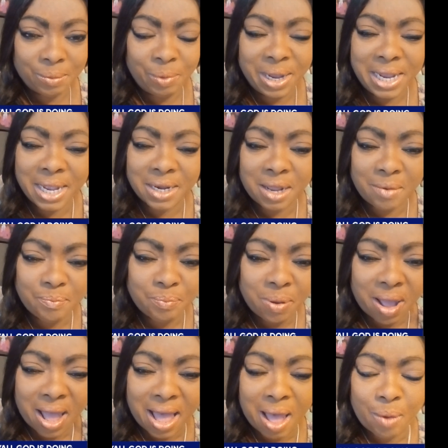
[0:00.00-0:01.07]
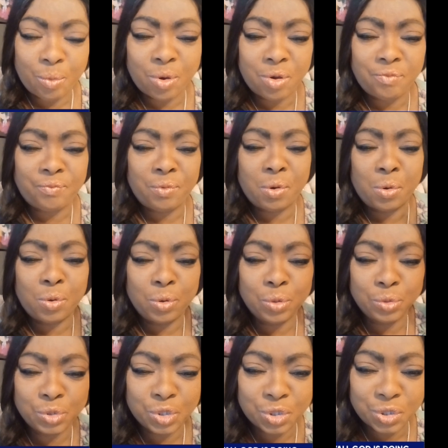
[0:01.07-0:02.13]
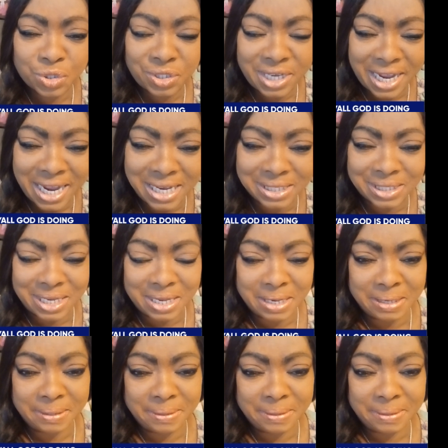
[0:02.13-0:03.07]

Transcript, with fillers: We in a powerful season.